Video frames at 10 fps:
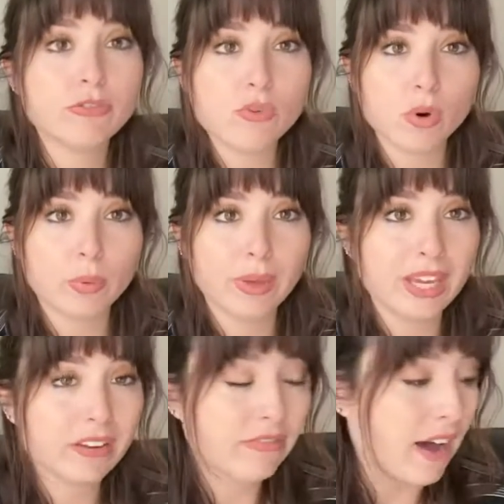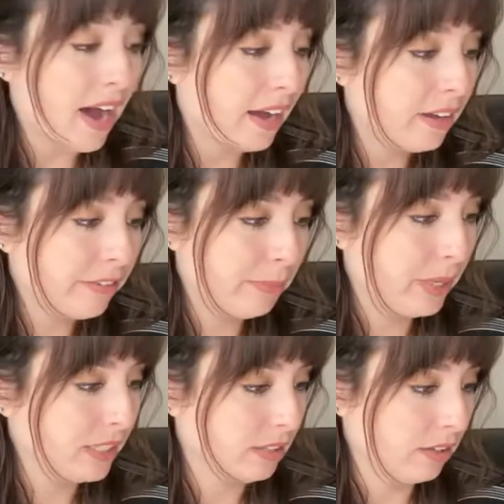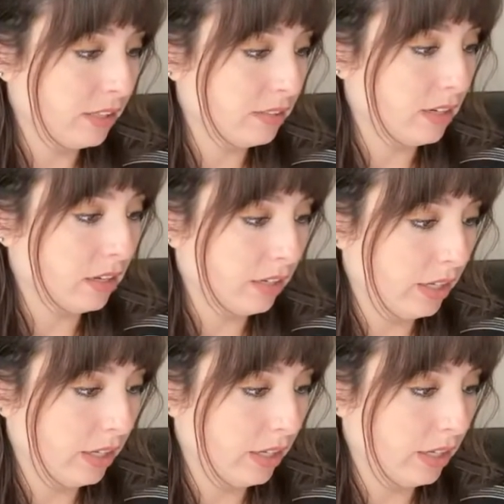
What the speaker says: for week 5 because there is not